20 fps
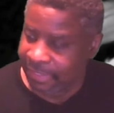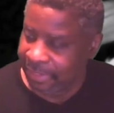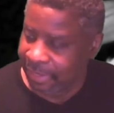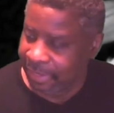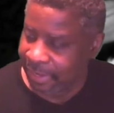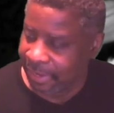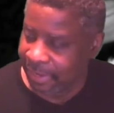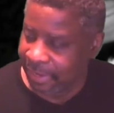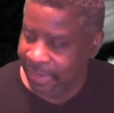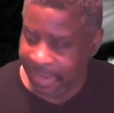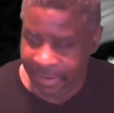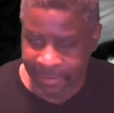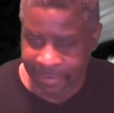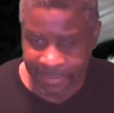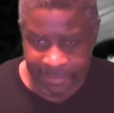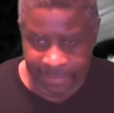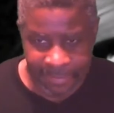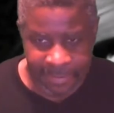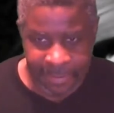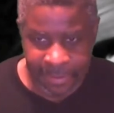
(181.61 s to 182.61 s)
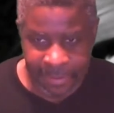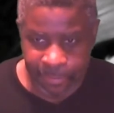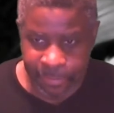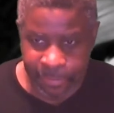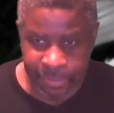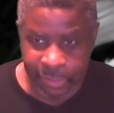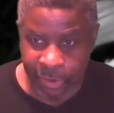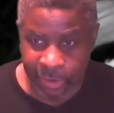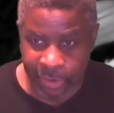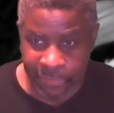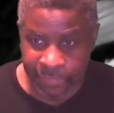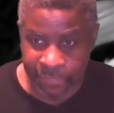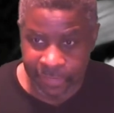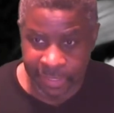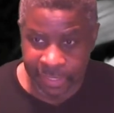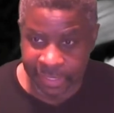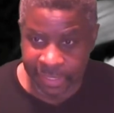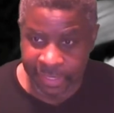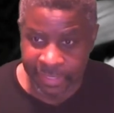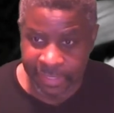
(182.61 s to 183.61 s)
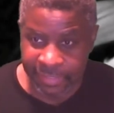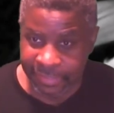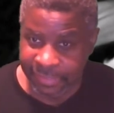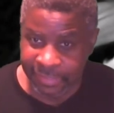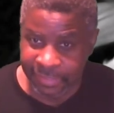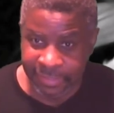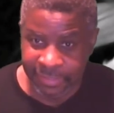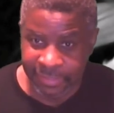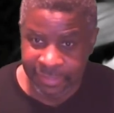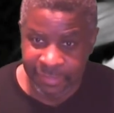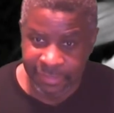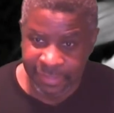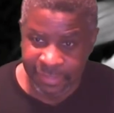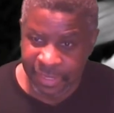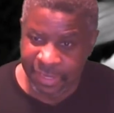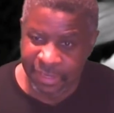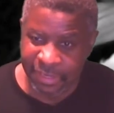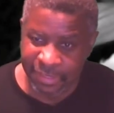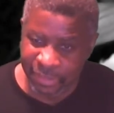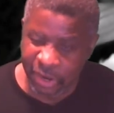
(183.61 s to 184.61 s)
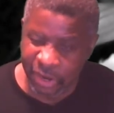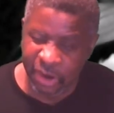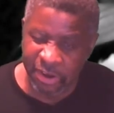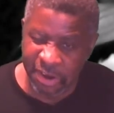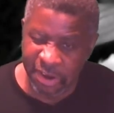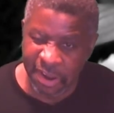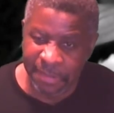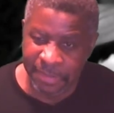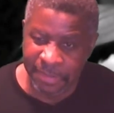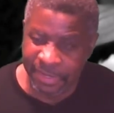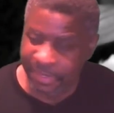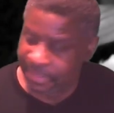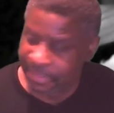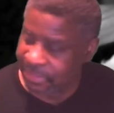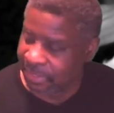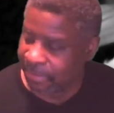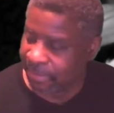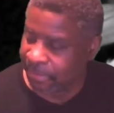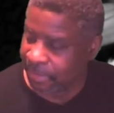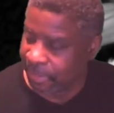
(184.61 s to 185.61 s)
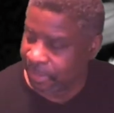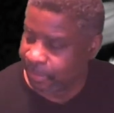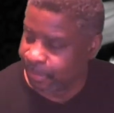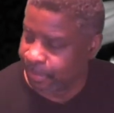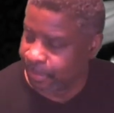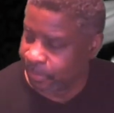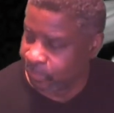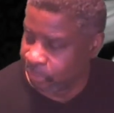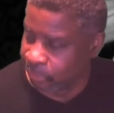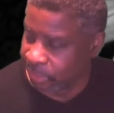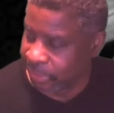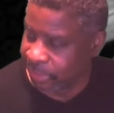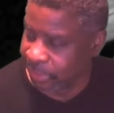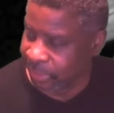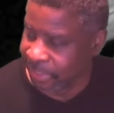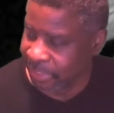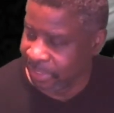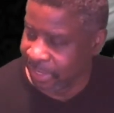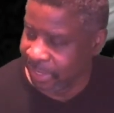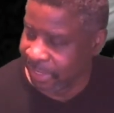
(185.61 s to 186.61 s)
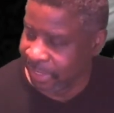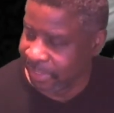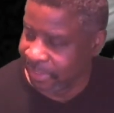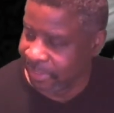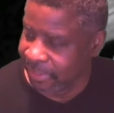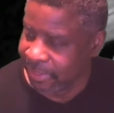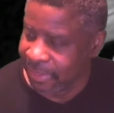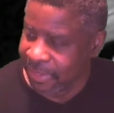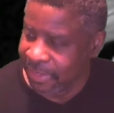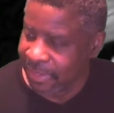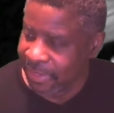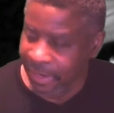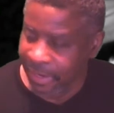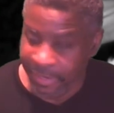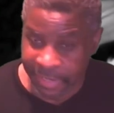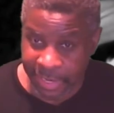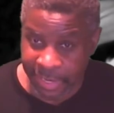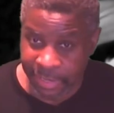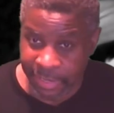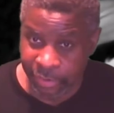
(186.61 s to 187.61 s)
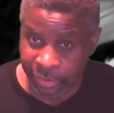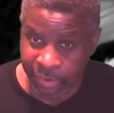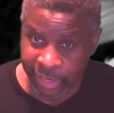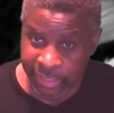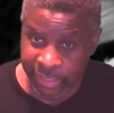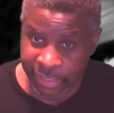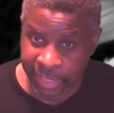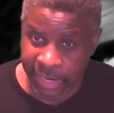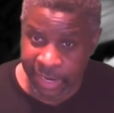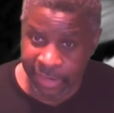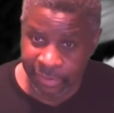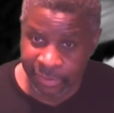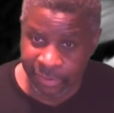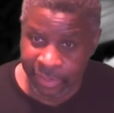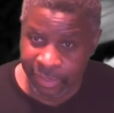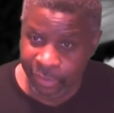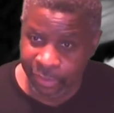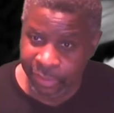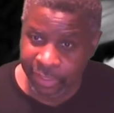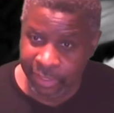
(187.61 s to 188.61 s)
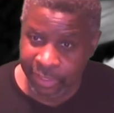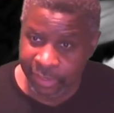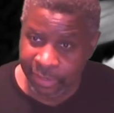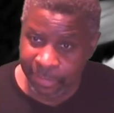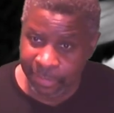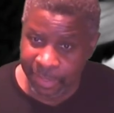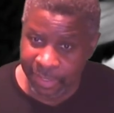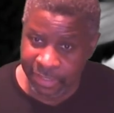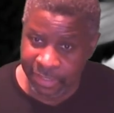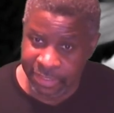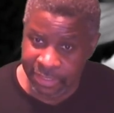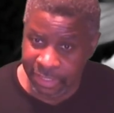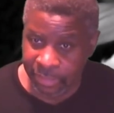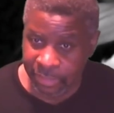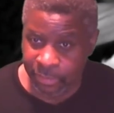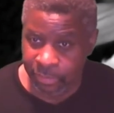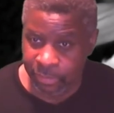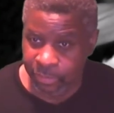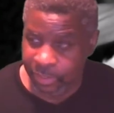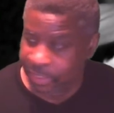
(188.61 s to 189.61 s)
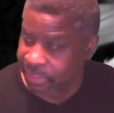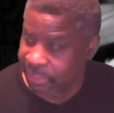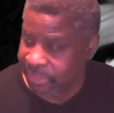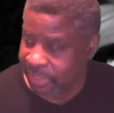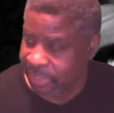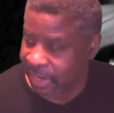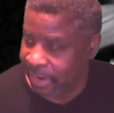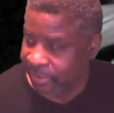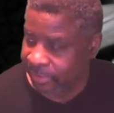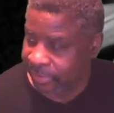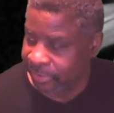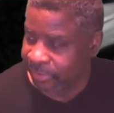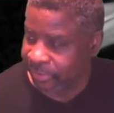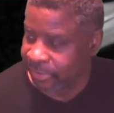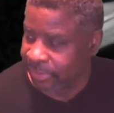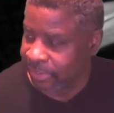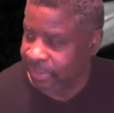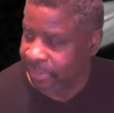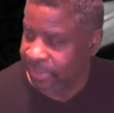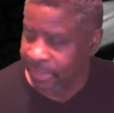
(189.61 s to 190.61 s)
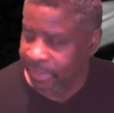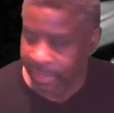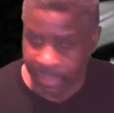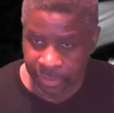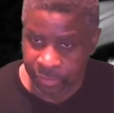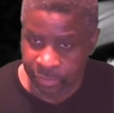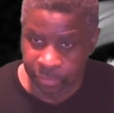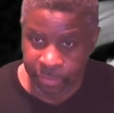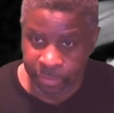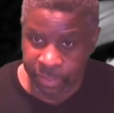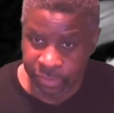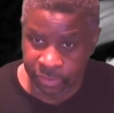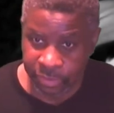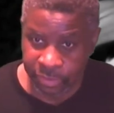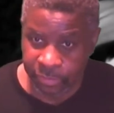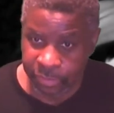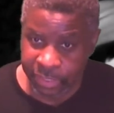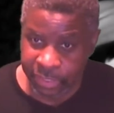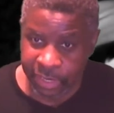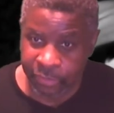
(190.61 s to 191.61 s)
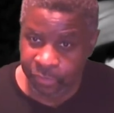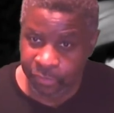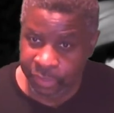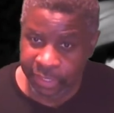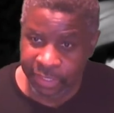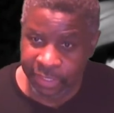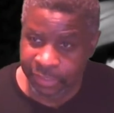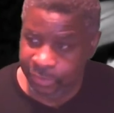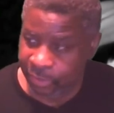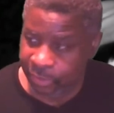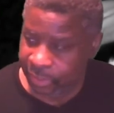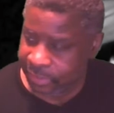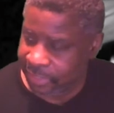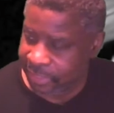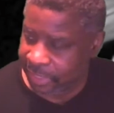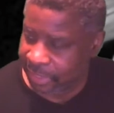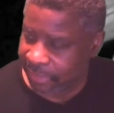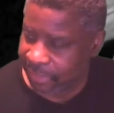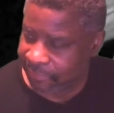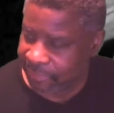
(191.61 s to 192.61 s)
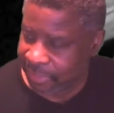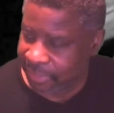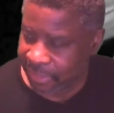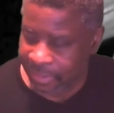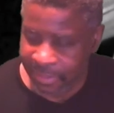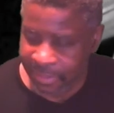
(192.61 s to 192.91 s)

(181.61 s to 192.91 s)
It was dark, funny, and kind of dark comedy and stuff, but really good. And I like Daniel Craig's character, and I heard they're going to make a sequel with his character and a new mystery, which I really enjoyed because I liked